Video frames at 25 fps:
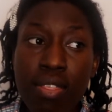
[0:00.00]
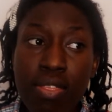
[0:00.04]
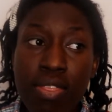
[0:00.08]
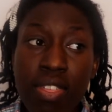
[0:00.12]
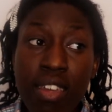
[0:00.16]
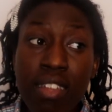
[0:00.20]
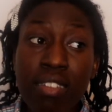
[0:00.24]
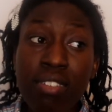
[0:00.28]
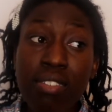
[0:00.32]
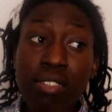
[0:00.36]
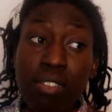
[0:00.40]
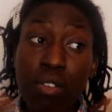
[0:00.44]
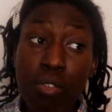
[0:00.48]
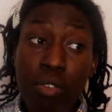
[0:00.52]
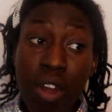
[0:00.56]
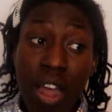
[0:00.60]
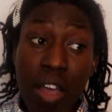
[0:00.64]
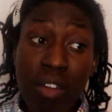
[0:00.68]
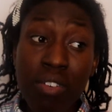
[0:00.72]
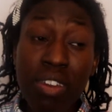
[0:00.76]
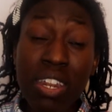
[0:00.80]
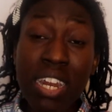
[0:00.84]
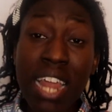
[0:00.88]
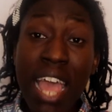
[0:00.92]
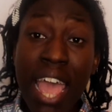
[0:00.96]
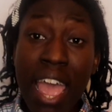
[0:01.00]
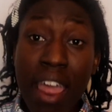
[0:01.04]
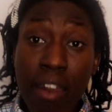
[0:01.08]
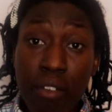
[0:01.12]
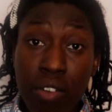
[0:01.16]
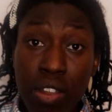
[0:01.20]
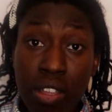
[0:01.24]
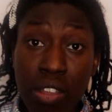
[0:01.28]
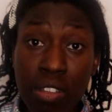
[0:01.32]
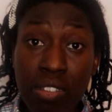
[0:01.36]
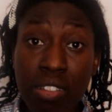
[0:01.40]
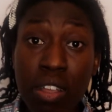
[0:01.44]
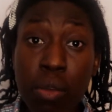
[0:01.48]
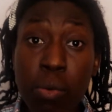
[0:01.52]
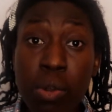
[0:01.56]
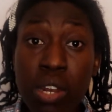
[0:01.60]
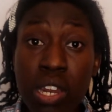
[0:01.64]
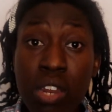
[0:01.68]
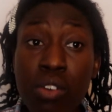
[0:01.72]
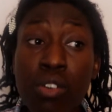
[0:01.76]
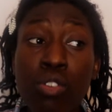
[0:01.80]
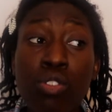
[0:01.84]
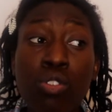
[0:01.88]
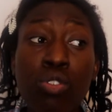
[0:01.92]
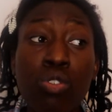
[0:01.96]
the surrounding areas that were
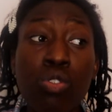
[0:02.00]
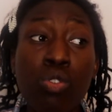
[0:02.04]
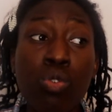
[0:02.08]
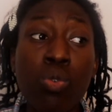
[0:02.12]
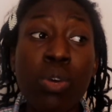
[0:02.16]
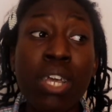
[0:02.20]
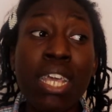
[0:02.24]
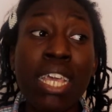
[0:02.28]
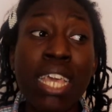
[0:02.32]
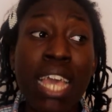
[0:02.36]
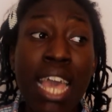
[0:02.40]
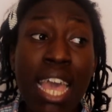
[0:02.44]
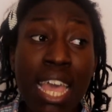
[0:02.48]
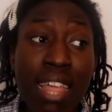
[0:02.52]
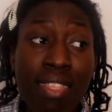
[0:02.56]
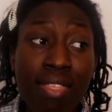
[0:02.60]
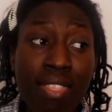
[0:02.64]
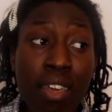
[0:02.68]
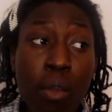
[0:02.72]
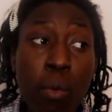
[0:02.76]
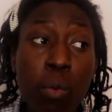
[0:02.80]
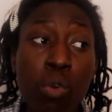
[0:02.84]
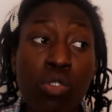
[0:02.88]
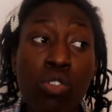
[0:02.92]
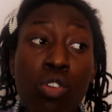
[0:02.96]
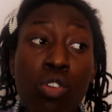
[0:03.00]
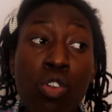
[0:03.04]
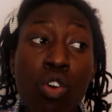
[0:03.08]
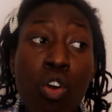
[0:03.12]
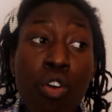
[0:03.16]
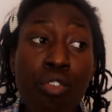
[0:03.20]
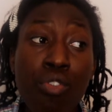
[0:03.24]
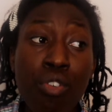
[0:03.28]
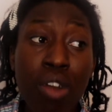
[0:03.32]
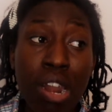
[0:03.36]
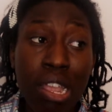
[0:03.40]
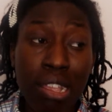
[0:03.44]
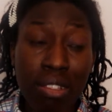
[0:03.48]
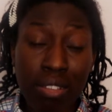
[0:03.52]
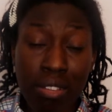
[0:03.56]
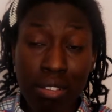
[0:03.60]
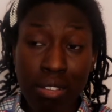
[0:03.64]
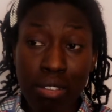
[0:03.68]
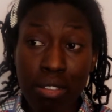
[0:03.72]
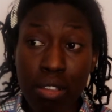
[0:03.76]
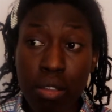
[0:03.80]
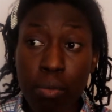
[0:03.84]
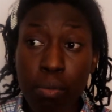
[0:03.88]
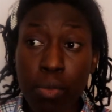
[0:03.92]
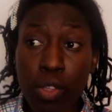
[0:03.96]
nearer to the school, again, there a lot of
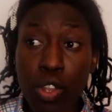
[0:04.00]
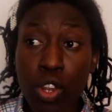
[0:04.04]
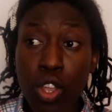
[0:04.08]
racism.